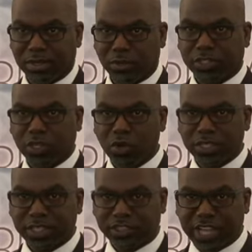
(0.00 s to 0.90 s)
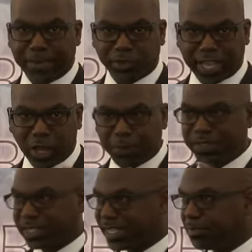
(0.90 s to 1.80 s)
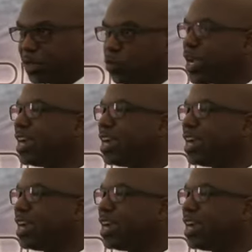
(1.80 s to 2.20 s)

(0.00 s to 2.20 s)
We're told in the chapter helping the tempted, we are